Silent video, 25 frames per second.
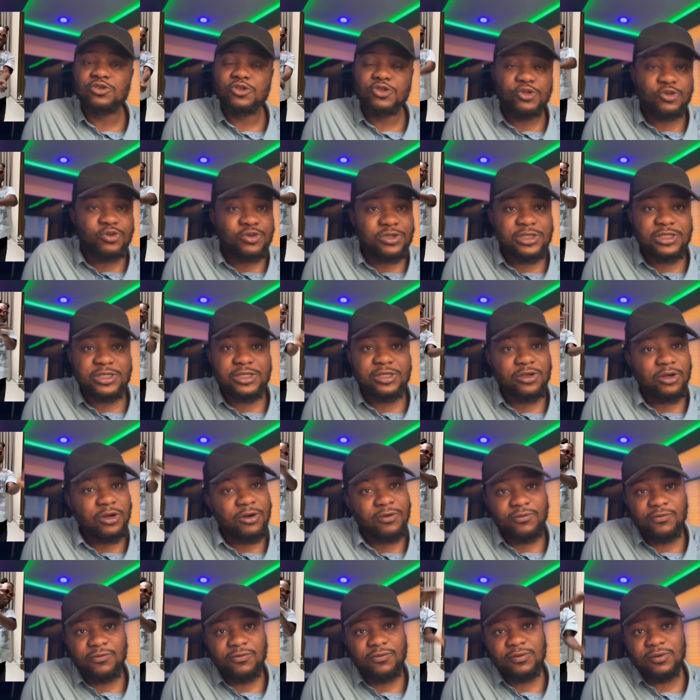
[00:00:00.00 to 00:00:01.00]
guilty
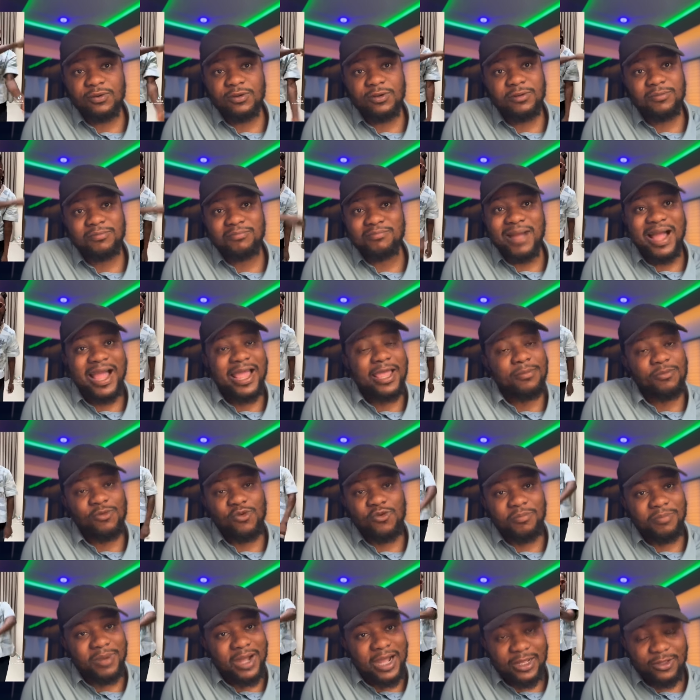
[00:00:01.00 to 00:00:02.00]
of buying
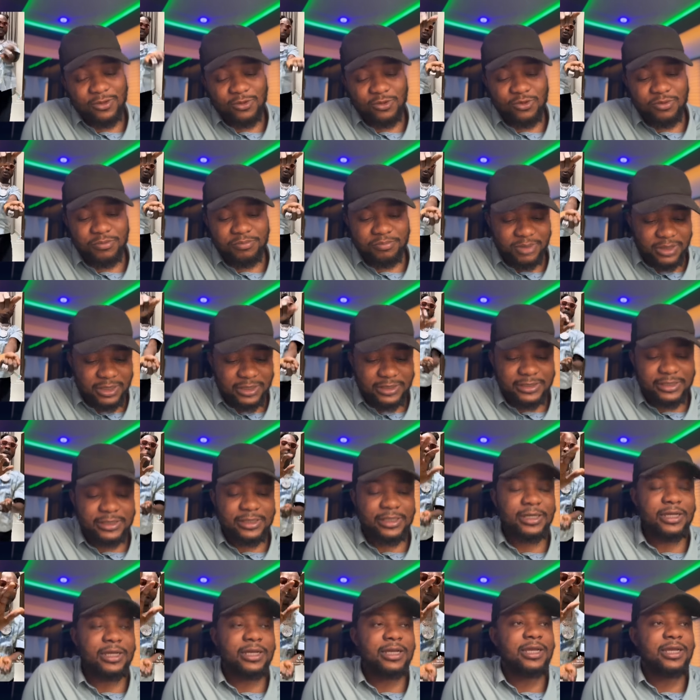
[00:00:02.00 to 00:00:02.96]
Mohbad, but